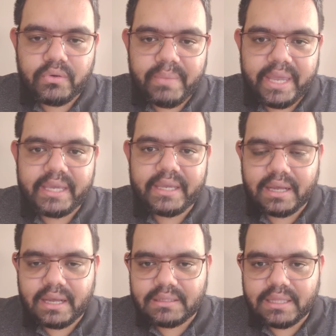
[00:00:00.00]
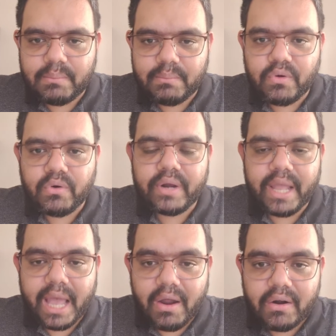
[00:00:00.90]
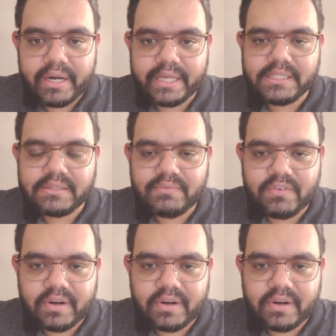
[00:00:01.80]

to make the more awareness